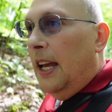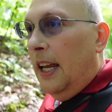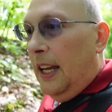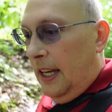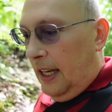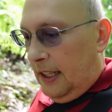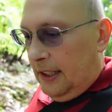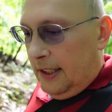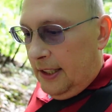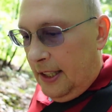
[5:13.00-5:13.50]

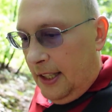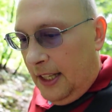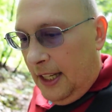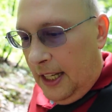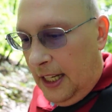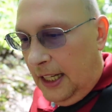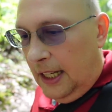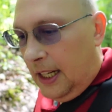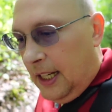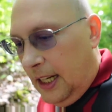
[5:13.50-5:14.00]
is
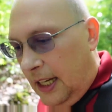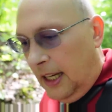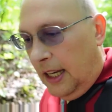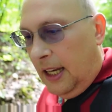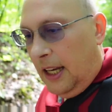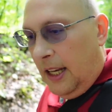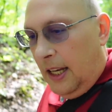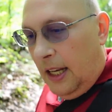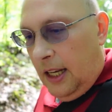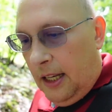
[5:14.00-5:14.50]
the
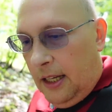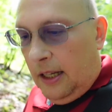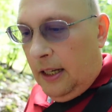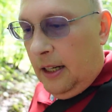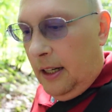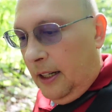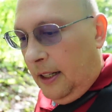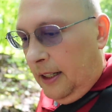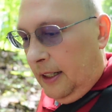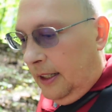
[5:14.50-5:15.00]

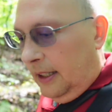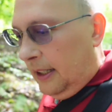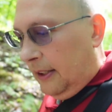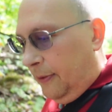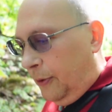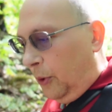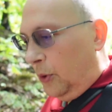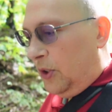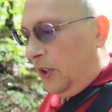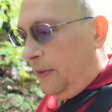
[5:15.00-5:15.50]

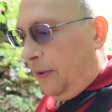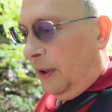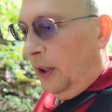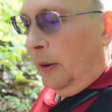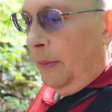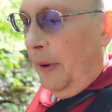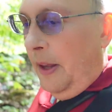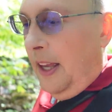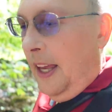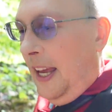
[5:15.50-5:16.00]

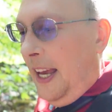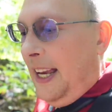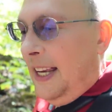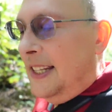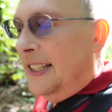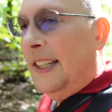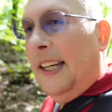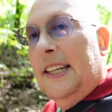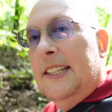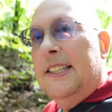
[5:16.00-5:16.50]
Fujifilm
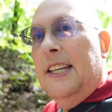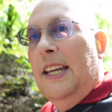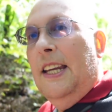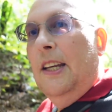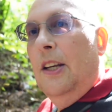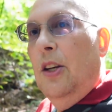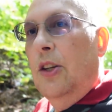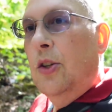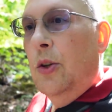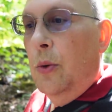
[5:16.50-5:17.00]

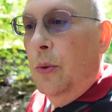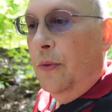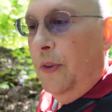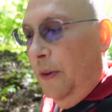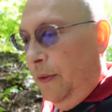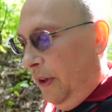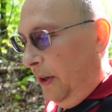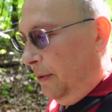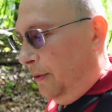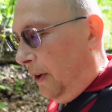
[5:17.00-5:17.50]
16 to
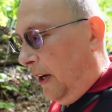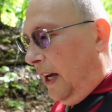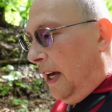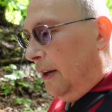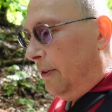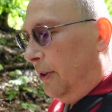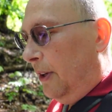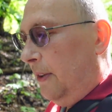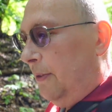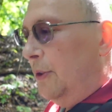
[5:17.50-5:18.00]

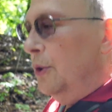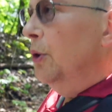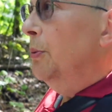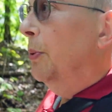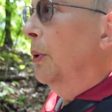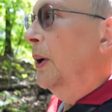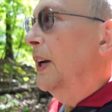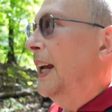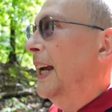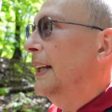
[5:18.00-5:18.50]
55
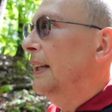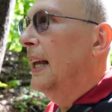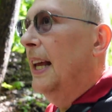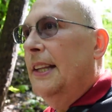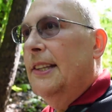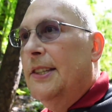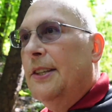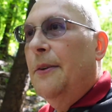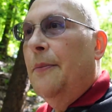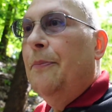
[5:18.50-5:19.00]
f2.8
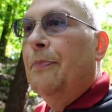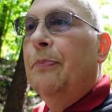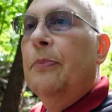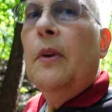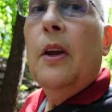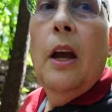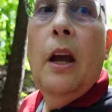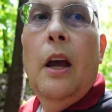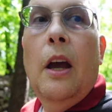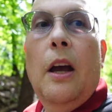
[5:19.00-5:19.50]
lens.
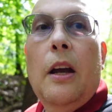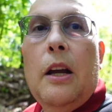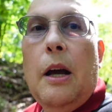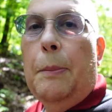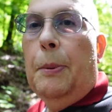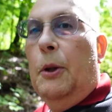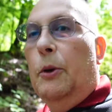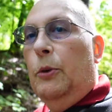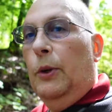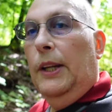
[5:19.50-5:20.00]
A
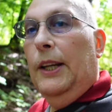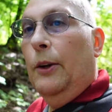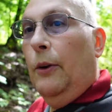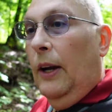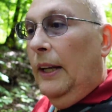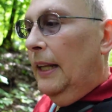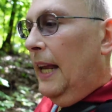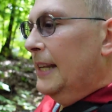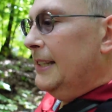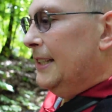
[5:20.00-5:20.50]
couple of really
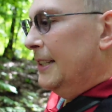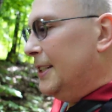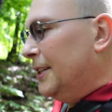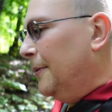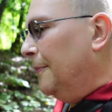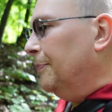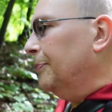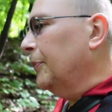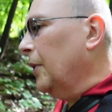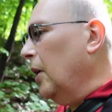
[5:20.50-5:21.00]
great lenses.
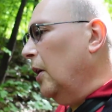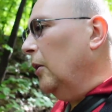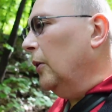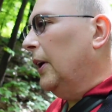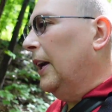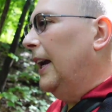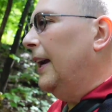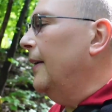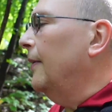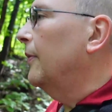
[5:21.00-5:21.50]

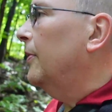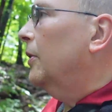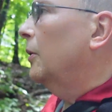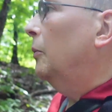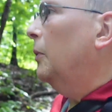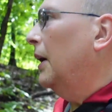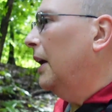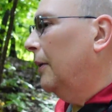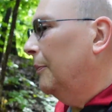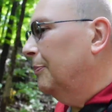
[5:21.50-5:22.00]
Okay,
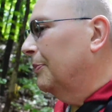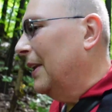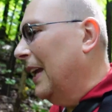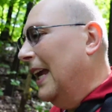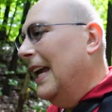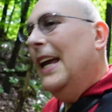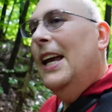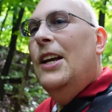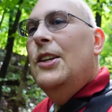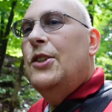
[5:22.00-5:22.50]
well,
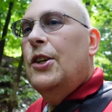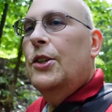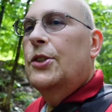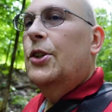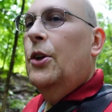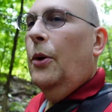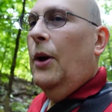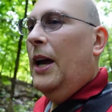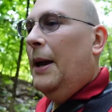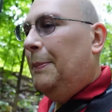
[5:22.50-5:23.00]
just
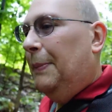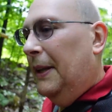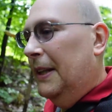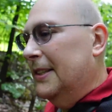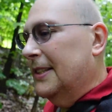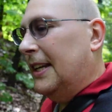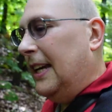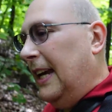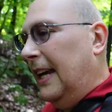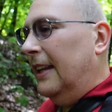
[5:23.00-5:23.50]
so
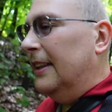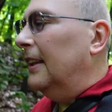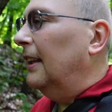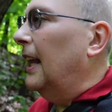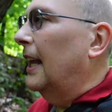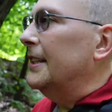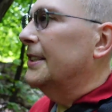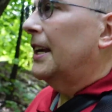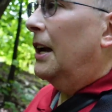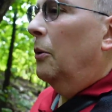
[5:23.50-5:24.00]
happens I had the
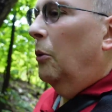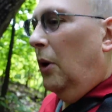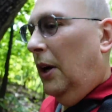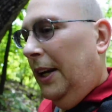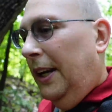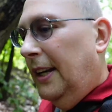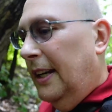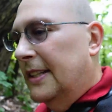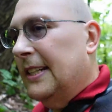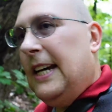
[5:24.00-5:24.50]
lens I
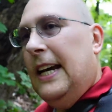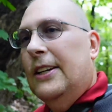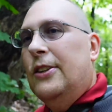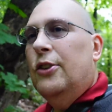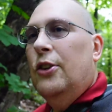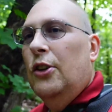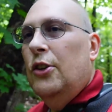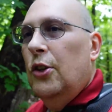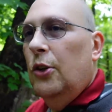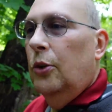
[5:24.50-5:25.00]
wanted
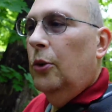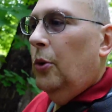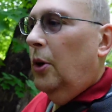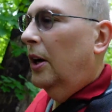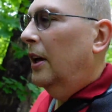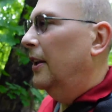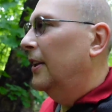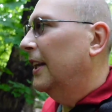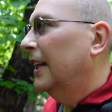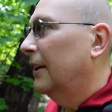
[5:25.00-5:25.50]
attached to
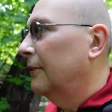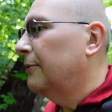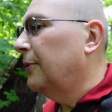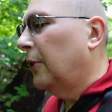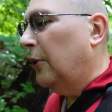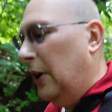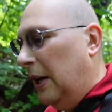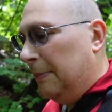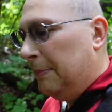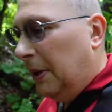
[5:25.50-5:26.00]
the
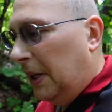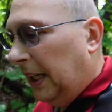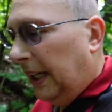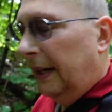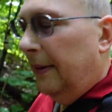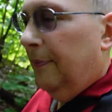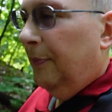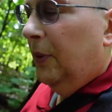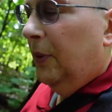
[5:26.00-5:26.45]
infrared body,